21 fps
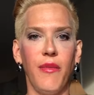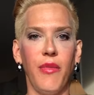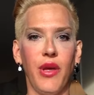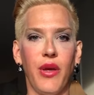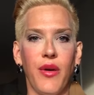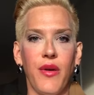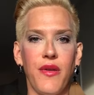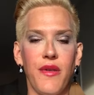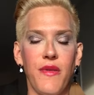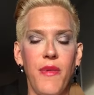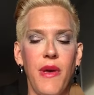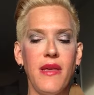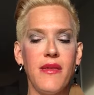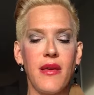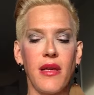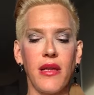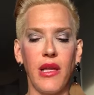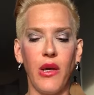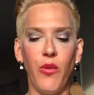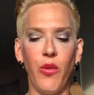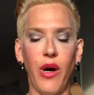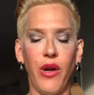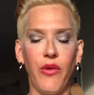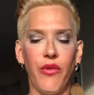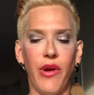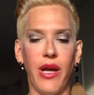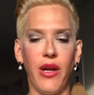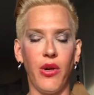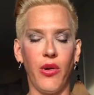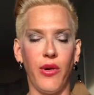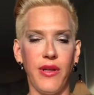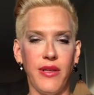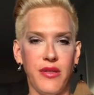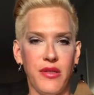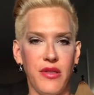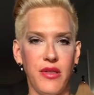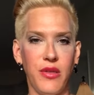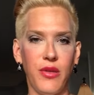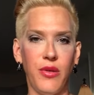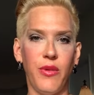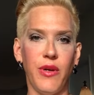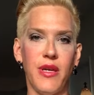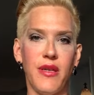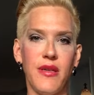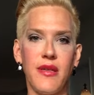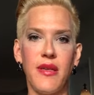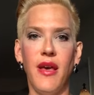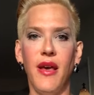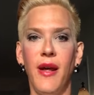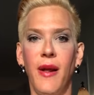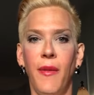because basically what retinoids do is